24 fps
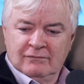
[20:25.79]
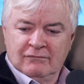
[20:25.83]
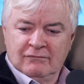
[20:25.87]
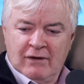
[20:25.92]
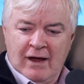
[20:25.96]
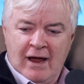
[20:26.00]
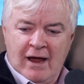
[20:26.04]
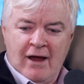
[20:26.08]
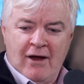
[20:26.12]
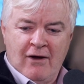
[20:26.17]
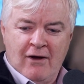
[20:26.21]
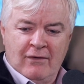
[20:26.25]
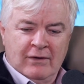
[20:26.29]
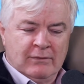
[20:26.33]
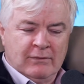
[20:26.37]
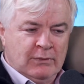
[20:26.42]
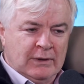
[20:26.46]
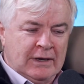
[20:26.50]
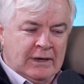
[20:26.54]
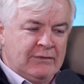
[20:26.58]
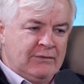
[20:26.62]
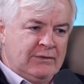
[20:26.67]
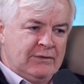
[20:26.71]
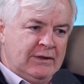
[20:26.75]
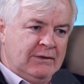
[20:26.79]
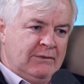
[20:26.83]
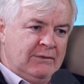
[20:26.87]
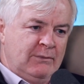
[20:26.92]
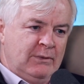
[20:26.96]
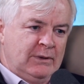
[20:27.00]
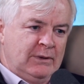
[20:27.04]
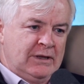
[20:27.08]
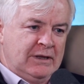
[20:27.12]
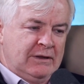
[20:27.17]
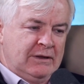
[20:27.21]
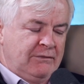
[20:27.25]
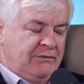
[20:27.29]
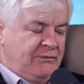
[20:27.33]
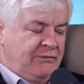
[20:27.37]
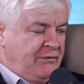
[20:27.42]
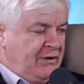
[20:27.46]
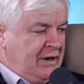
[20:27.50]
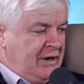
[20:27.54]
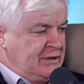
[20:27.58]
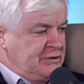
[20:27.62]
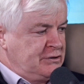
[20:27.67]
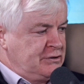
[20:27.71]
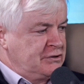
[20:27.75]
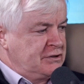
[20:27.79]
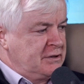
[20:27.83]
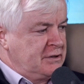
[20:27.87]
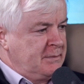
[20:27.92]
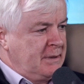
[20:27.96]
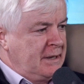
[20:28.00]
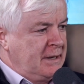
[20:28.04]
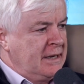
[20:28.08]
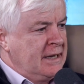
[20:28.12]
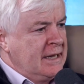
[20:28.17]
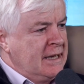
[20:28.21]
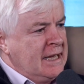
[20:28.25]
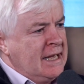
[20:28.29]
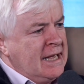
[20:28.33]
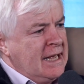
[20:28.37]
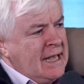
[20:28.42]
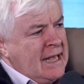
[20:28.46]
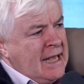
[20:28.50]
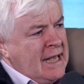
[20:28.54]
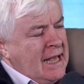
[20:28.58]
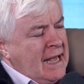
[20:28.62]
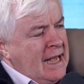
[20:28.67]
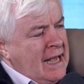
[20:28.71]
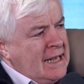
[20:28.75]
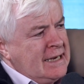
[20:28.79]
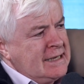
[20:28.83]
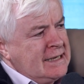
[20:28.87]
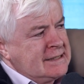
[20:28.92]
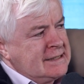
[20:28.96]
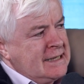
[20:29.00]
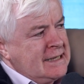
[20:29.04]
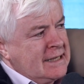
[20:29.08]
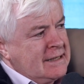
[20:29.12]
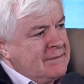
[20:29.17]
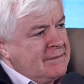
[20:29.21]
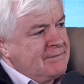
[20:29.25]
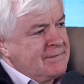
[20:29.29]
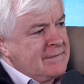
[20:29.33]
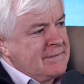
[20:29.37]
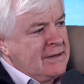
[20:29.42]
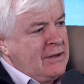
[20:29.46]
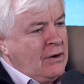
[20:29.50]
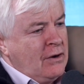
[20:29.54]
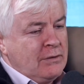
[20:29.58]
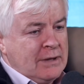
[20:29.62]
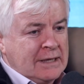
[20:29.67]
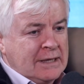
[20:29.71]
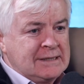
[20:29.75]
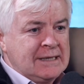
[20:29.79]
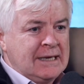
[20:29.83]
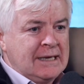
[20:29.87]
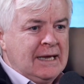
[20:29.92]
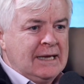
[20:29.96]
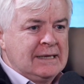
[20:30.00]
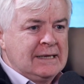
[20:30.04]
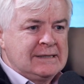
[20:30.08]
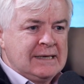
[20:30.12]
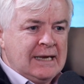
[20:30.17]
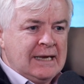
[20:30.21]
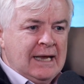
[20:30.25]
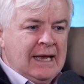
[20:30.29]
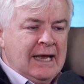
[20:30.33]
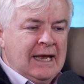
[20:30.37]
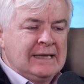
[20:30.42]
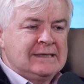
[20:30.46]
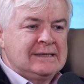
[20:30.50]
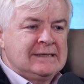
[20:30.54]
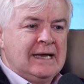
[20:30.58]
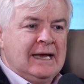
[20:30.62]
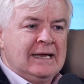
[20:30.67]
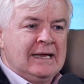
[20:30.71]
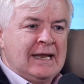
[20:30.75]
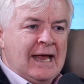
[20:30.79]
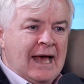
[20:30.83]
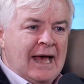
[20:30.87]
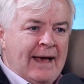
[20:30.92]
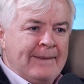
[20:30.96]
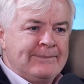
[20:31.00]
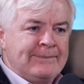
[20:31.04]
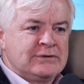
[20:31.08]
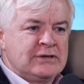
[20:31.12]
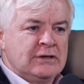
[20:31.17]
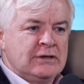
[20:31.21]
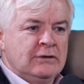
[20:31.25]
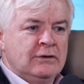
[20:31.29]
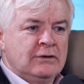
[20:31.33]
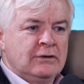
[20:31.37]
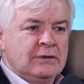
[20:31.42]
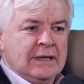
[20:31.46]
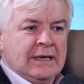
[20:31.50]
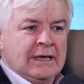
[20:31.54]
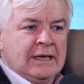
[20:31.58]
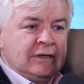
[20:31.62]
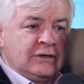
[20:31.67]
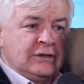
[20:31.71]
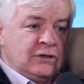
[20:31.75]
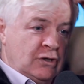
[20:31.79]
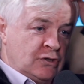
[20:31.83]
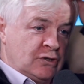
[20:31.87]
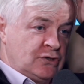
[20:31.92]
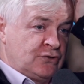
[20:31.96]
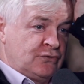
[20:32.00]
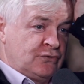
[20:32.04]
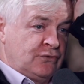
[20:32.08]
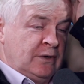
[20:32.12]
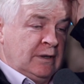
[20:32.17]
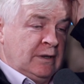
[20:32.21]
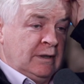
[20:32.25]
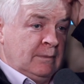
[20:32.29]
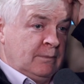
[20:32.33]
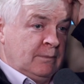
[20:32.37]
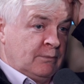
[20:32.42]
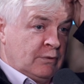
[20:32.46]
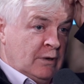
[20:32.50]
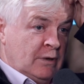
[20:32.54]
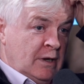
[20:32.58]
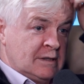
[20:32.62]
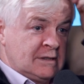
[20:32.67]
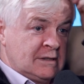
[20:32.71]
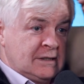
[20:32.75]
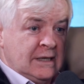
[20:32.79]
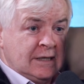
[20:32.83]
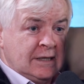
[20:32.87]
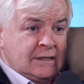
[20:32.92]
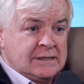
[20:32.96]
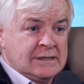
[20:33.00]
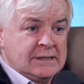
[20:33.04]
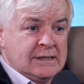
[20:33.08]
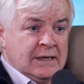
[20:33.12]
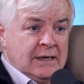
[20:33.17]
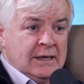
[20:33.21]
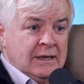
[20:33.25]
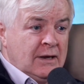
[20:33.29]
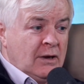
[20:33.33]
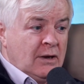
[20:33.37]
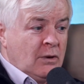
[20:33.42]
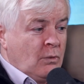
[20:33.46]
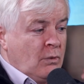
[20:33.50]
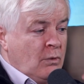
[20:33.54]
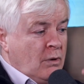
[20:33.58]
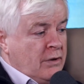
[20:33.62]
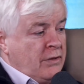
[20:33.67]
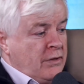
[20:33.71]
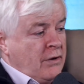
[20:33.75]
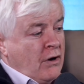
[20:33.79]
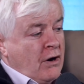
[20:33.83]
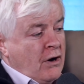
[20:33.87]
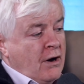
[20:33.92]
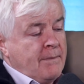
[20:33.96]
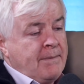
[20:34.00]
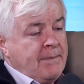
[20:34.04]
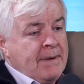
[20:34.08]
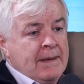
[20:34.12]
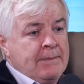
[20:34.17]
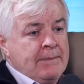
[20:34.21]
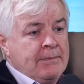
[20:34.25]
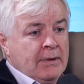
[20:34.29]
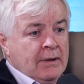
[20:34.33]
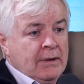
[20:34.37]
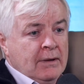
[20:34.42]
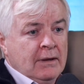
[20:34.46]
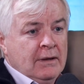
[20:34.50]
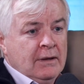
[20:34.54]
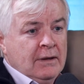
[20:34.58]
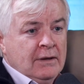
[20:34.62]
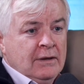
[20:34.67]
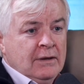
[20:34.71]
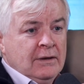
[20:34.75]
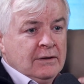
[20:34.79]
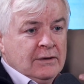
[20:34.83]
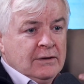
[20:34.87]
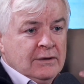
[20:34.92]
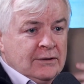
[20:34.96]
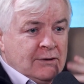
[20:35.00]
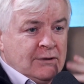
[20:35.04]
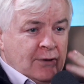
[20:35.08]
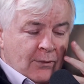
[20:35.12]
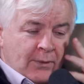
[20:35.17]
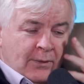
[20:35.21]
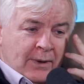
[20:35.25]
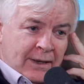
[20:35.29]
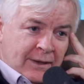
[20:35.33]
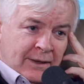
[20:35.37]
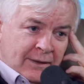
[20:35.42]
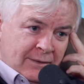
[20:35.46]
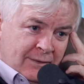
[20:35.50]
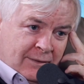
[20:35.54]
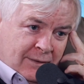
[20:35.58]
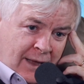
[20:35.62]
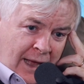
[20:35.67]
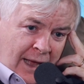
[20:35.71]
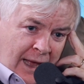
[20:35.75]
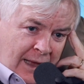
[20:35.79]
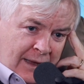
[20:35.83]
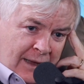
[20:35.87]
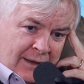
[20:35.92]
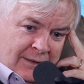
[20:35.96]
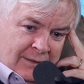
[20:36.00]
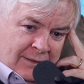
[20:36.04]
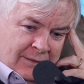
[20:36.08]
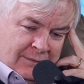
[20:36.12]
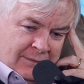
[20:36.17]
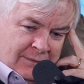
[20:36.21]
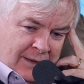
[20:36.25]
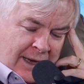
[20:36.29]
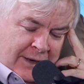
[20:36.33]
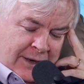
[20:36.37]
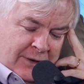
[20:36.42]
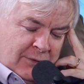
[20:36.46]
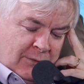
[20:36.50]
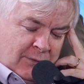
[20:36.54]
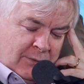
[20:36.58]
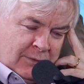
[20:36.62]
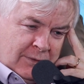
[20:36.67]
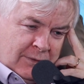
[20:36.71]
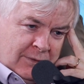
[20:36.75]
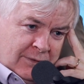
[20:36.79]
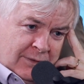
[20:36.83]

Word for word: rare, and whatever the, the phrase used to be? And it's like, no, it's it's it's an absolutely industrial process mm -hmm, mm -hmm. where there are people doing ten know, a